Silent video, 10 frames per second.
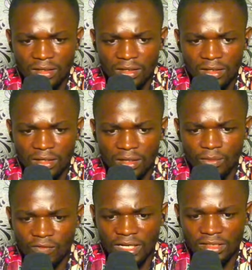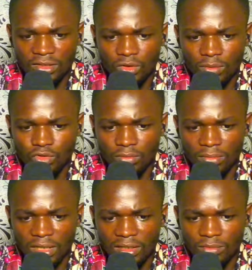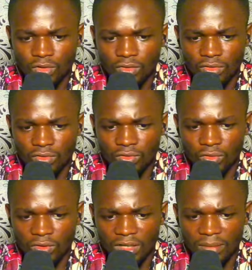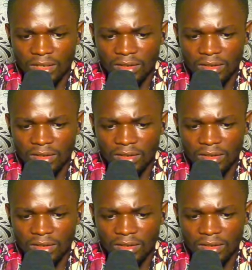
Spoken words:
A move like this comes to mind, I'm just going to go grab here.